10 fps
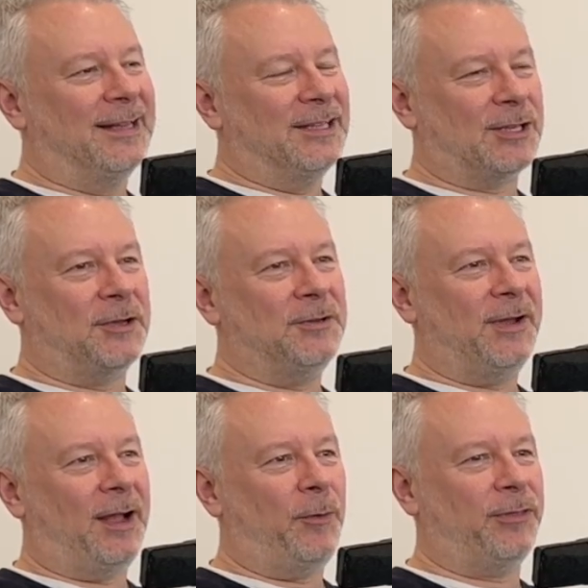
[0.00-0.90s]
So
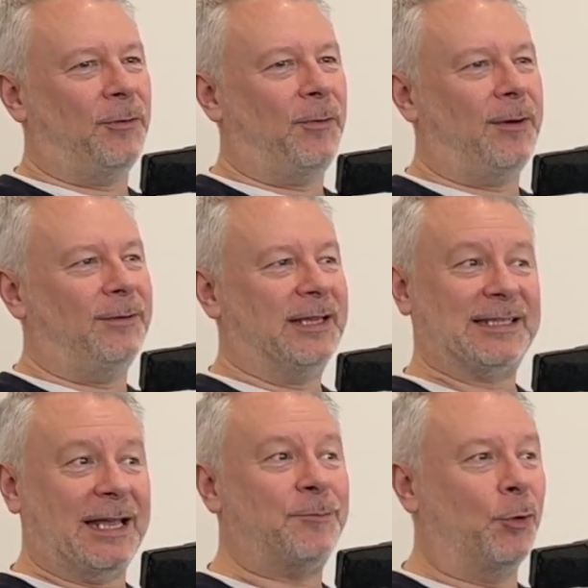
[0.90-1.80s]
we thought, well, let's
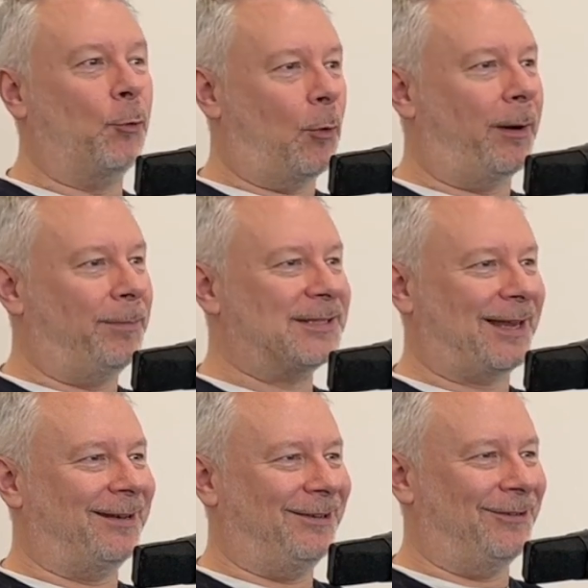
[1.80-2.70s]
take
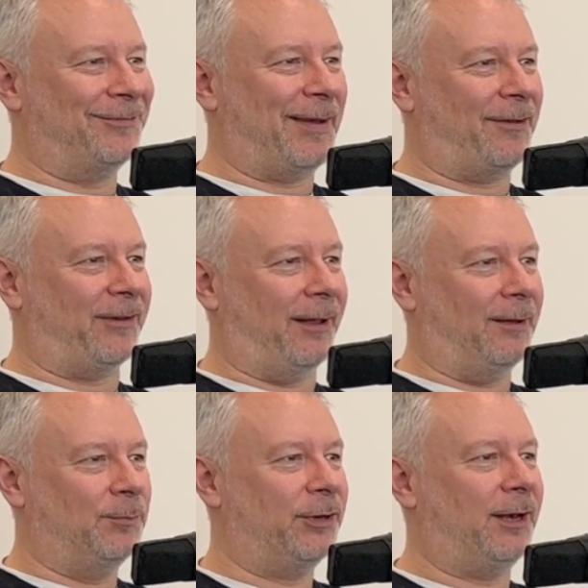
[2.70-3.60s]
0.1% of Pavia,
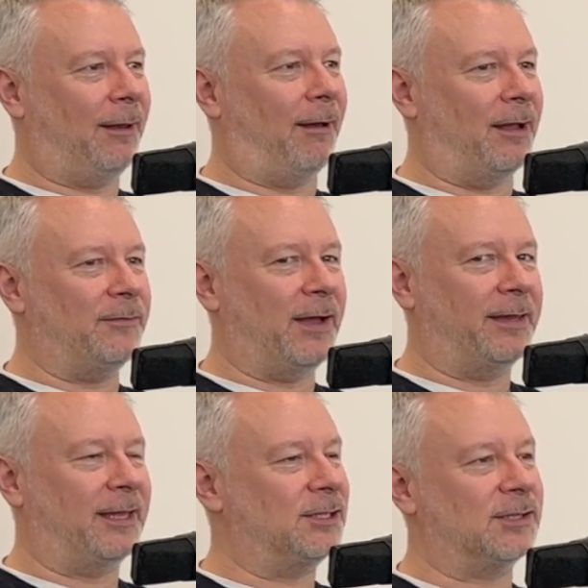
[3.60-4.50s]
put it live,
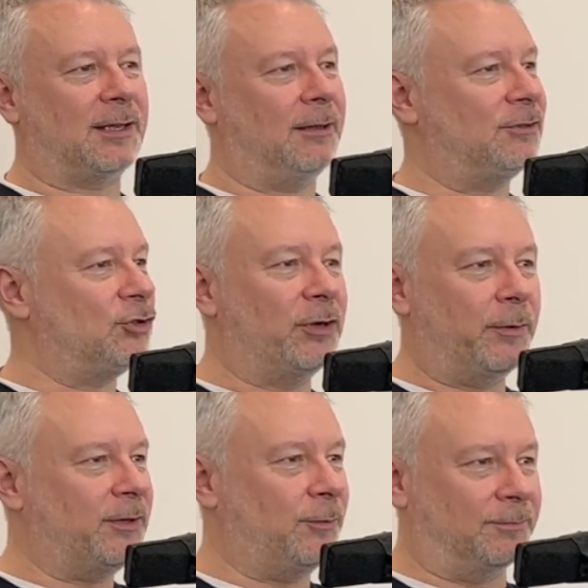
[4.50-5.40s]
and then just go join it
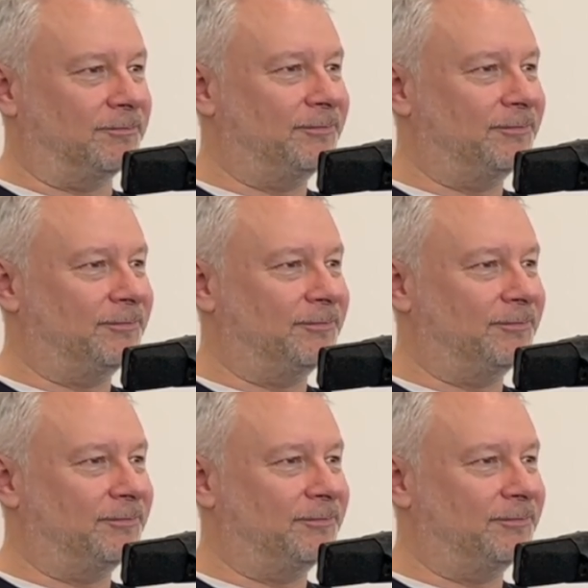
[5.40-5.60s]
when you want.